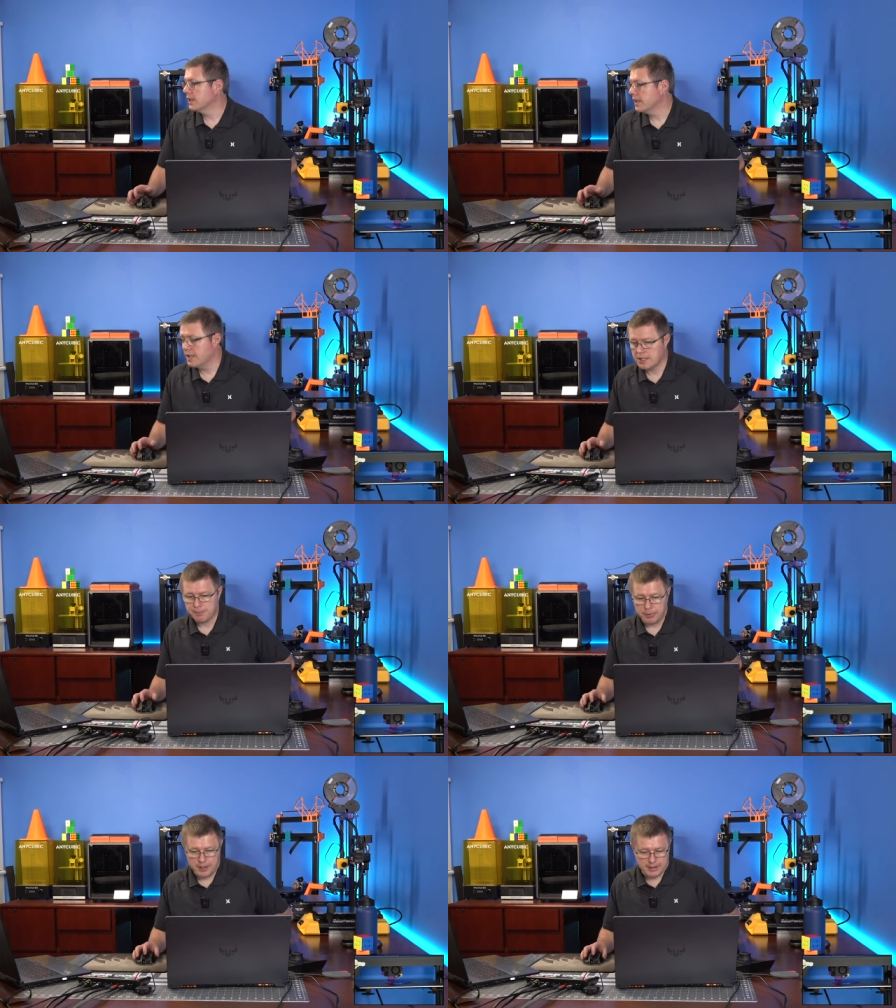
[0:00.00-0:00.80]
It's
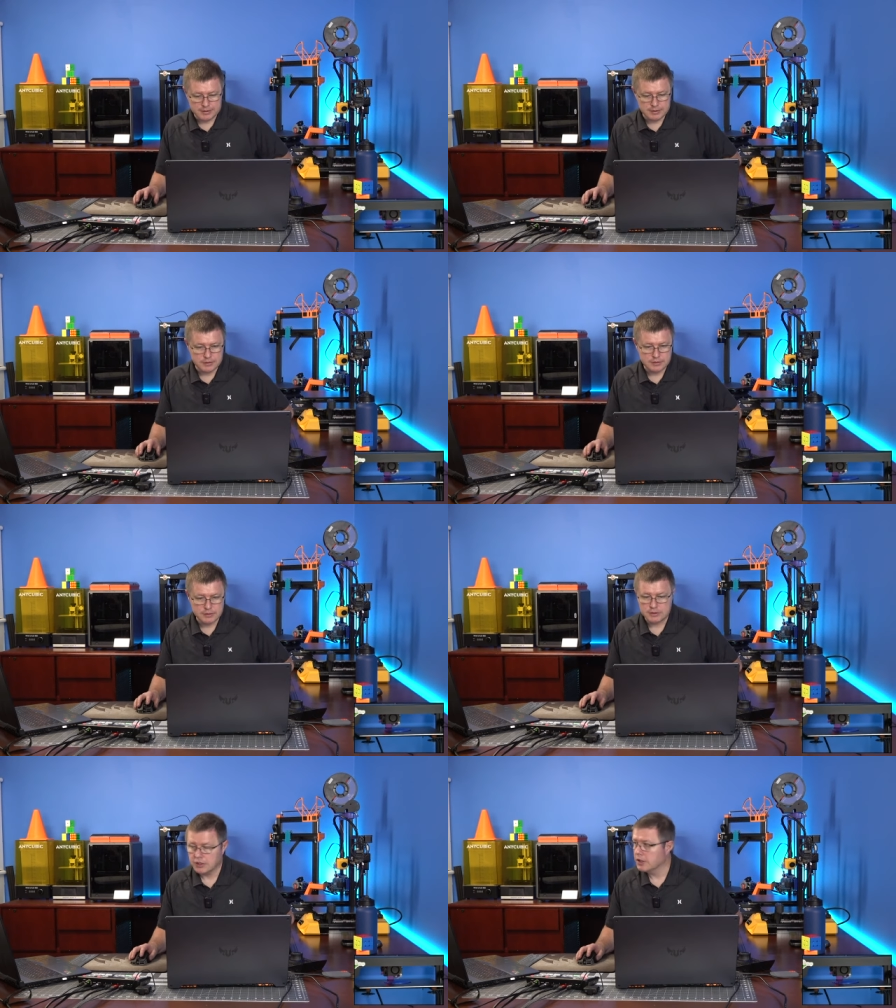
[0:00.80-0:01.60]
printing.
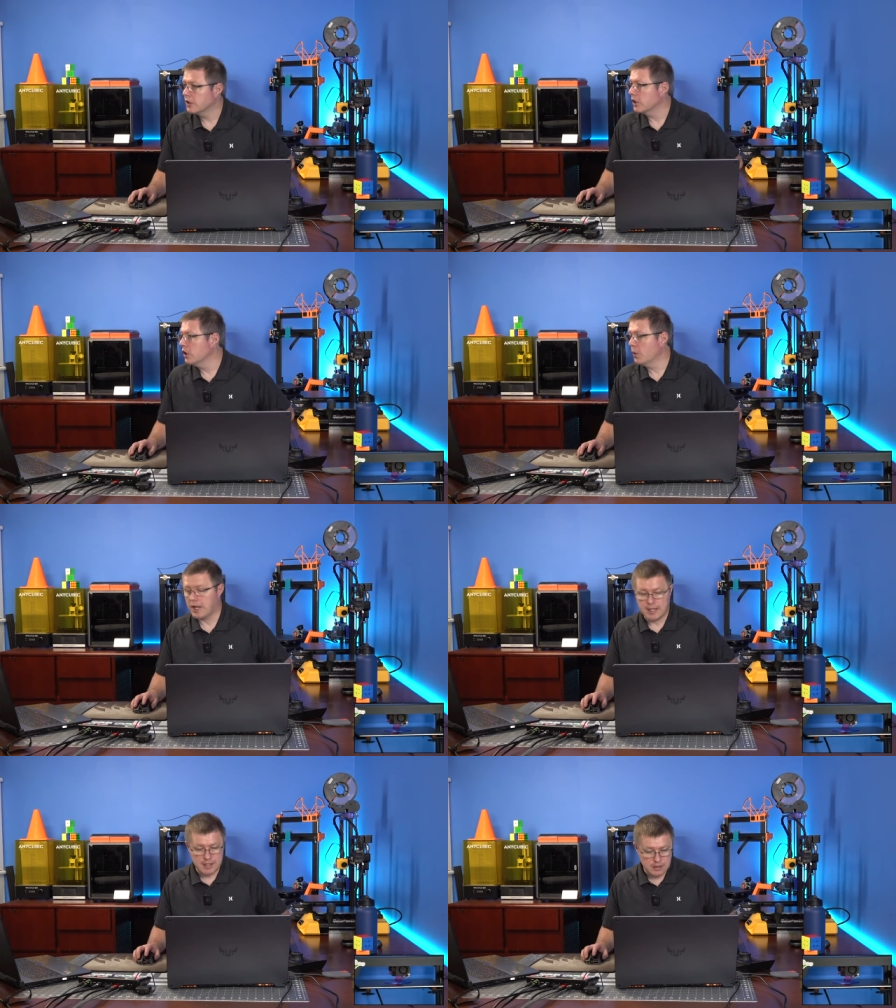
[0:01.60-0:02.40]
You know what
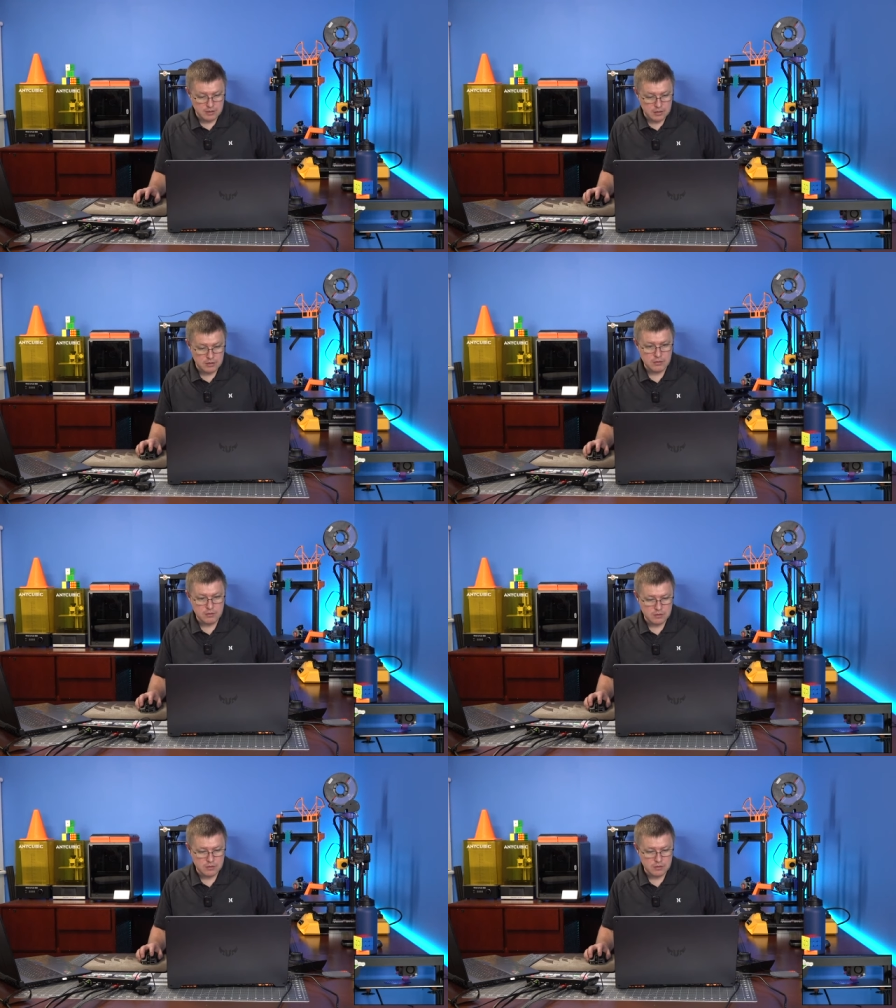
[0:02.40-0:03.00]
I didn't do?